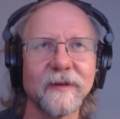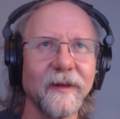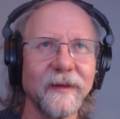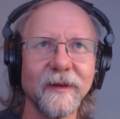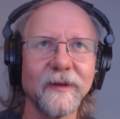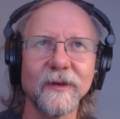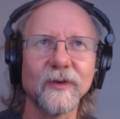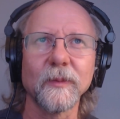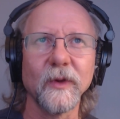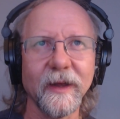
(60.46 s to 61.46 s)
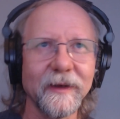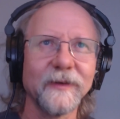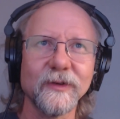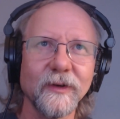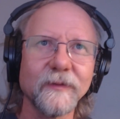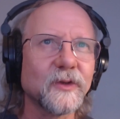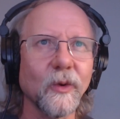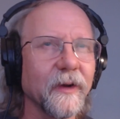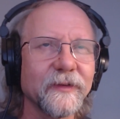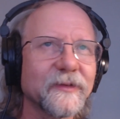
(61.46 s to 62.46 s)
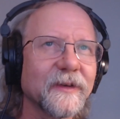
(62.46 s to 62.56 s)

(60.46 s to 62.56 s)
the AAA engine of choice.